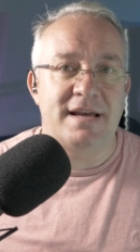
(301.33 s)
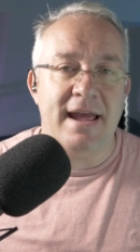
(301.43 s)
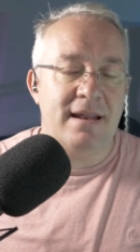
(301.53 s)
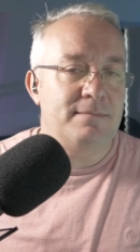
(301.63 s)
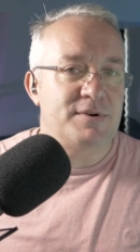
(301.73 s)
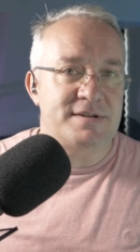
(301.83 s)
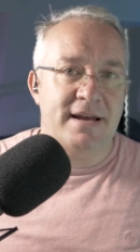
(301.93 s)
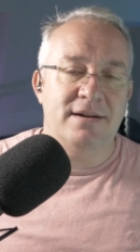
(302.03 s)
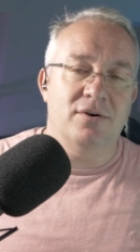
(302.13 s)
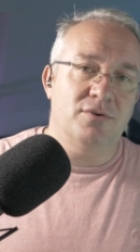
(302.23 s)
ten
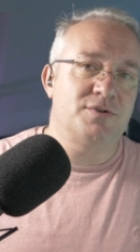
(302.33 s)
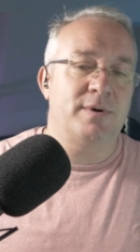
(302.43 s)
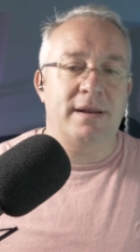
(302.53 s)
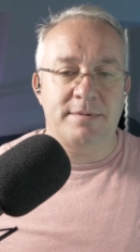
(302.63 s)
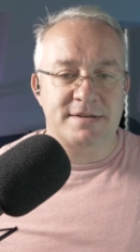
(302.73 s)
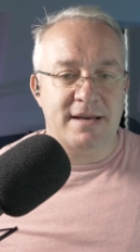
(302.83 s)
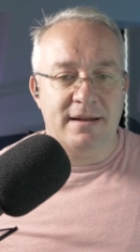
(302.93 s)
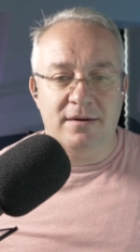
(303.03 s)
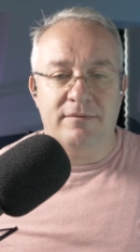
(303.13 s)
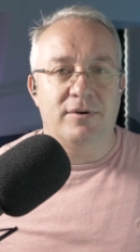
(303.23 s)
percent or twenty
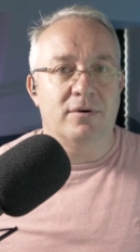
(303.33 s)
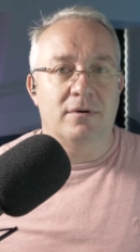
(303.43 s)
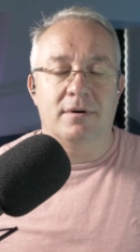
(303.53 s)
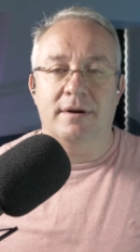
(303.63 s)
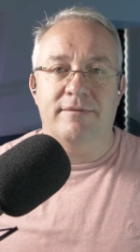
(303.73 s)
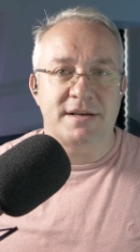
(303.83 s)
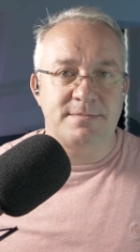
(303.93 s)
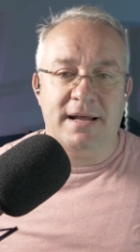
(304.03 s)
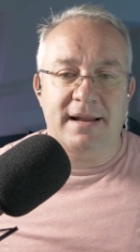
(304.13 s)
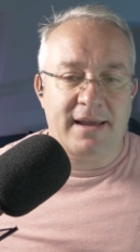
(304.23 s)
percent of your
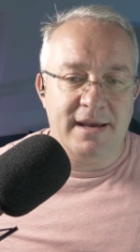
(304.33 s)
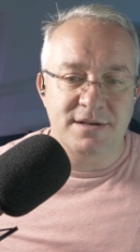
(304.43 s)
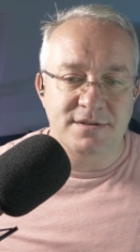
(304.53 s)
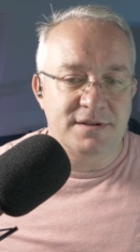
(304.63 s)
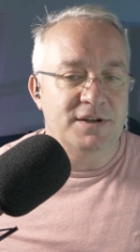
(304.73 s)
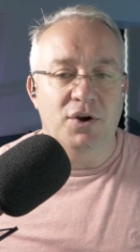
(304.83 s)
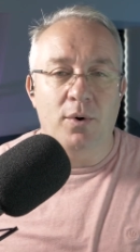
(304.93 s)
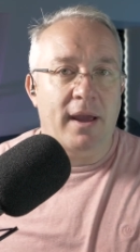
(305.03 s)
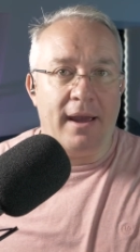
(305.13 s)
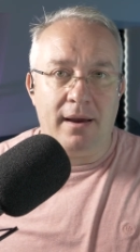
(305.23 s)
investment allocation to
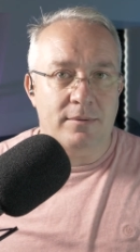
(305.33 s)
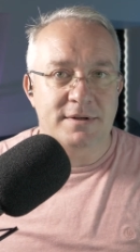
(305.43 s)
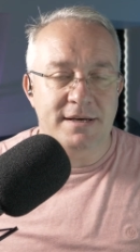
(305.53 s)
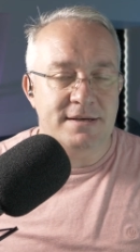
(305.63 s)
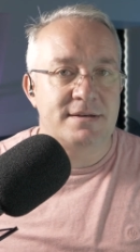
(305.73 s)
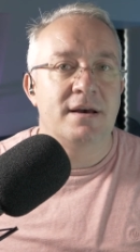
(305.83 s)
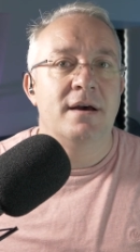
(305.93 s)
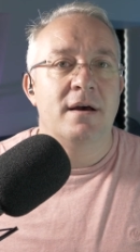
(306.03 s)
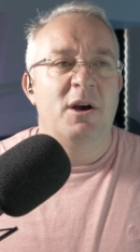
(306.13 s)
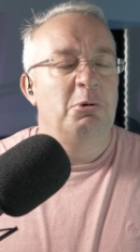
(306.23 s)
U K equities,
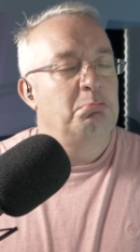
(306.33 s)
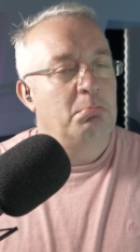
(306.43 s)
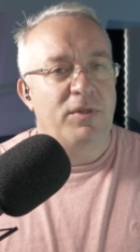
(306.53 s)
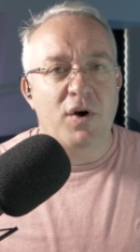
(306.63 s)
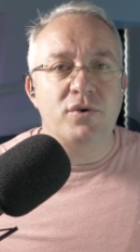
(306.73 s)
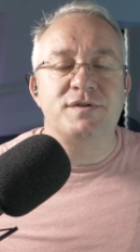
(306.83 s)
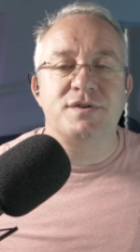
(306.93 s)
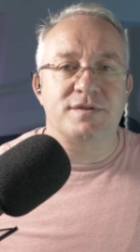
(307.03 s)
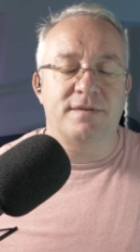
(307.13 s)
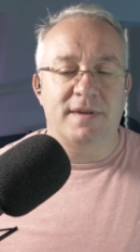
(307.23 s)
those
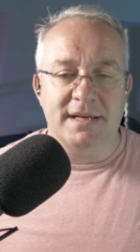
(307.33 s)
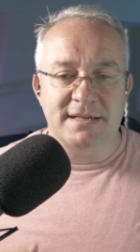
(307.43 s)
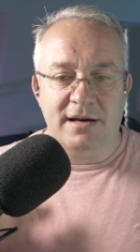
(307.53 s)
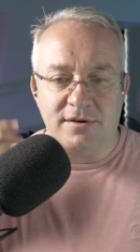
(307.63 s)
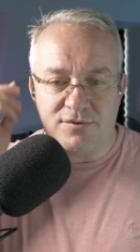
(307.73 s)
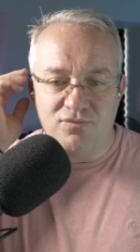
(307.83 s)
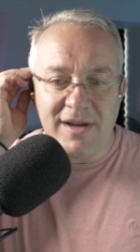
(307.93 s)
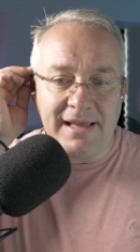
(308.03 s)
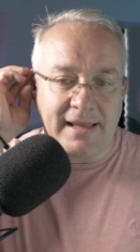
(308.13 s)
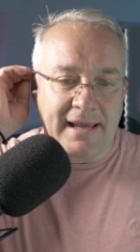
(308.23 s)
sorts of details
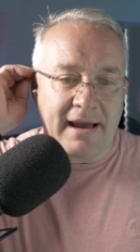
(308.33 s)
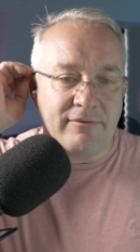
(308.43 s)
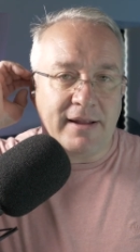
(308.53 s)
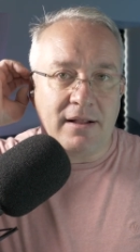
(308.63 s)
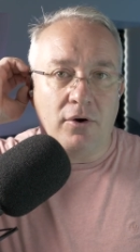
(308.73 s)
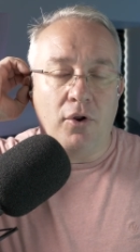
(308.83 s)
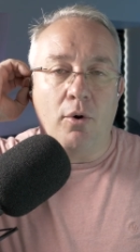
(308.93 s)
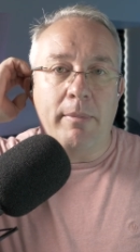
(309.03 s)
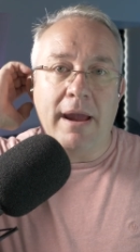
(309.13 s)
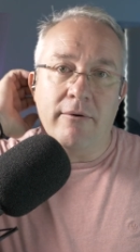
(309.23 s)
really have little or
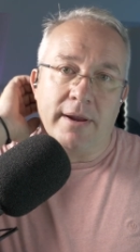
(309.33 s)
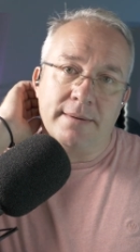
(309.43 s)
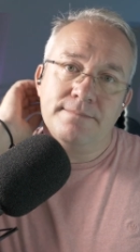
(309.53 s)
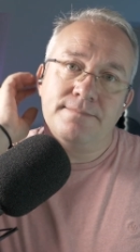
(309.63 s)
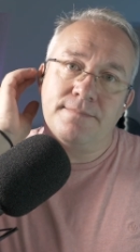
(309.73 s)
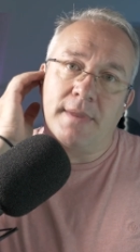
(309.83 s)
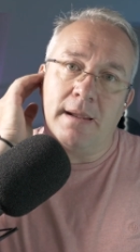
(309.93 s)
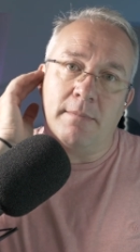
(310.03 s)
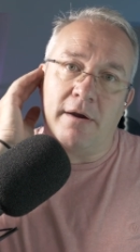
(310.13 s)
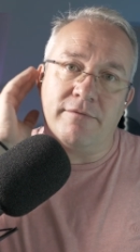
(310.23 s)
no bearing,
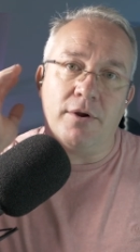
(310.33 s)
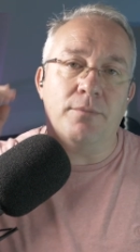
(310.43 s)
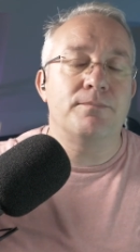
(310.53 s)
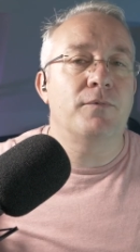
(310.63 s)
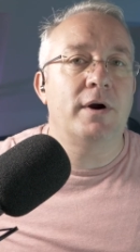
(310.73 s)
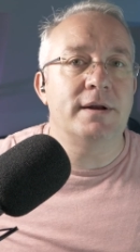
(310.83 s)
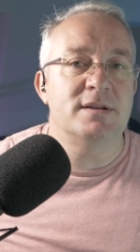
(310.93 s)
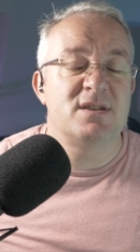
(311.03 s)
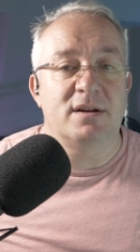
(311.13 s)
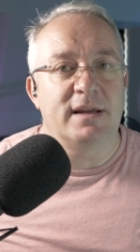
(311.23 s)
in my view, right?
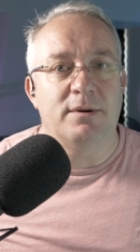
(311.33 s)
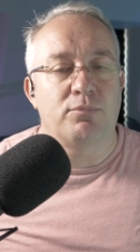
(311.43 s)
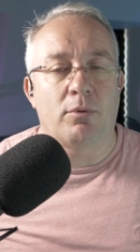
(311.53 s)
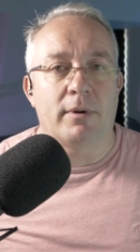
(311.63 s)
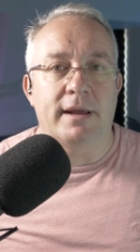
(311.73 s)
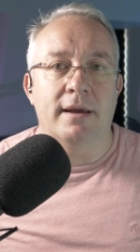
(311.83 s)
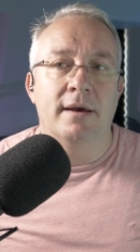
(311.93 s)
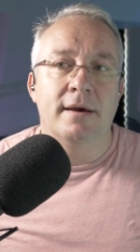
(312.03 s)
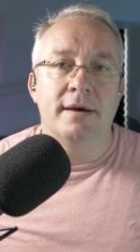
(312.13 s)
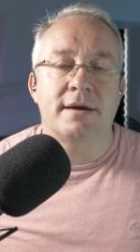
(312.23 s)
And certainly you probably
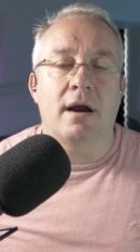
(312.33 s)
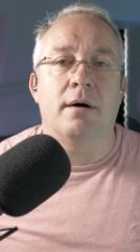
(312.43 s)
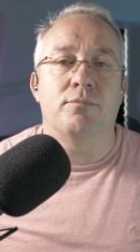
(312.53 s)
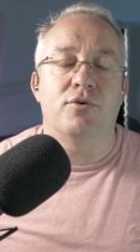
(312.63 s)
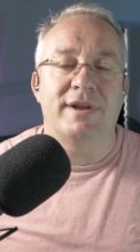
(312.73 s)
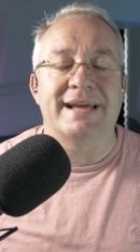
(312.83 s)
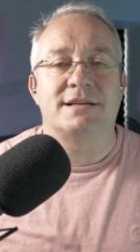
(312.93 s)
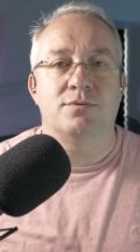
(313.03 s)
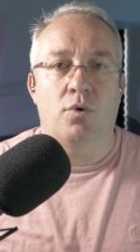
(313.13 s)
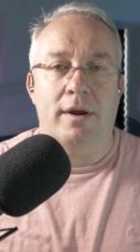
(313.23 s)
can't
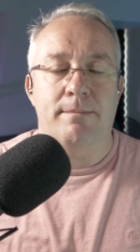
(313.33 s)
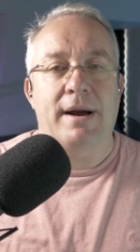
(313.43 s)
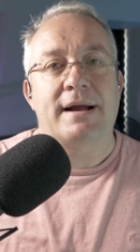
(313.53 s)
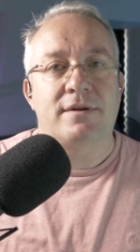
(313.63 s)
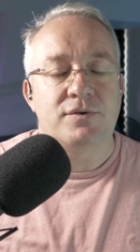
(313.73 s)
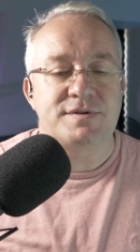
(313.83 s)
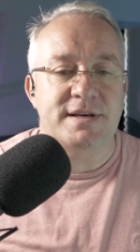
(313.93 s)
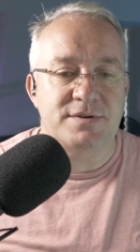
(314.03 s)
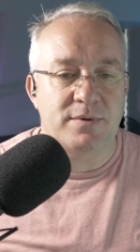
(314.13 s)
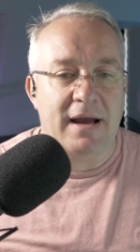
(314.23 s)
predict what impact those
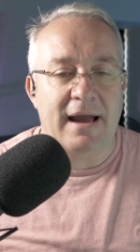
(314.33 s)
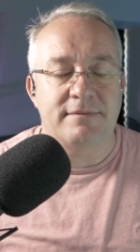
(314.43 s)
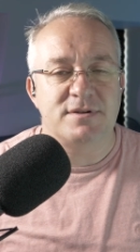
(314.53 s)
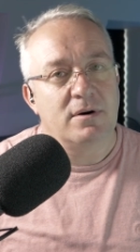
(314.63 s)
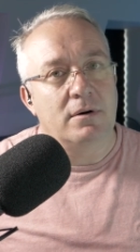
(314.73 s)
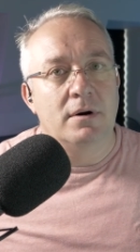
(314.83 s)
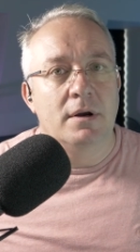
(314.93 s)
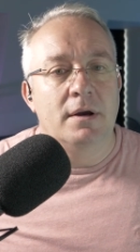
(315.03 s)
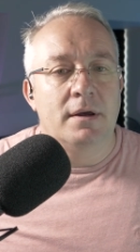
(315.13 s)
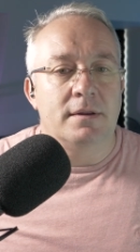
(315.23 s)
things will have, so
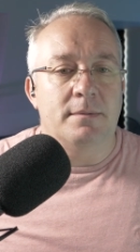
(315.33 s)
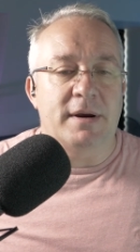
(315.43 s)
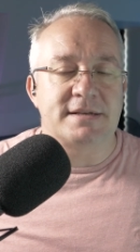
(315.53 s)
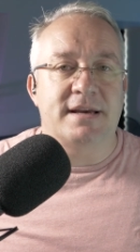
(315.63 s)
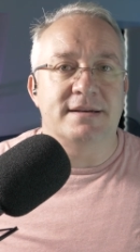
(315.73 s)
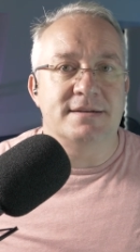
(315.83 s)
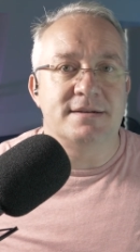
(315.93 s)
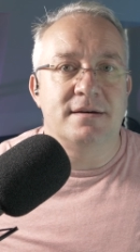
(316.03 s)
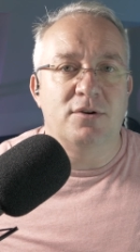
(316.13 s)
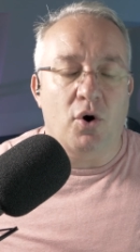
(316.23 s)
the best guess
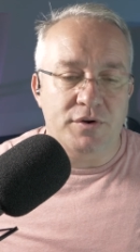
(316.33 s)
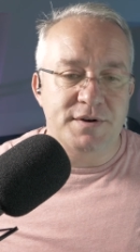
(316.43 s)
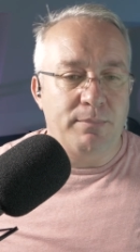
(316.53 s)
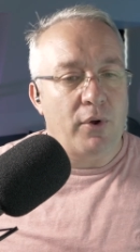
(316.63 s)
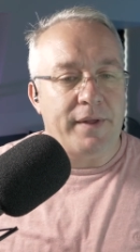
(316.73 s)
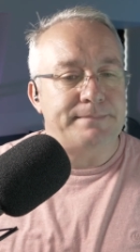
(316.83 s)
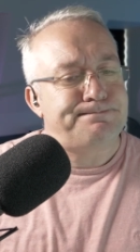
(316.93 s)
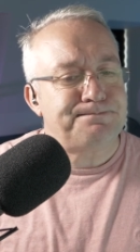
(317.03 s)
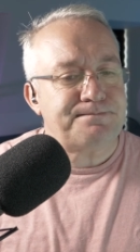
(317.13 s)
is not to bother.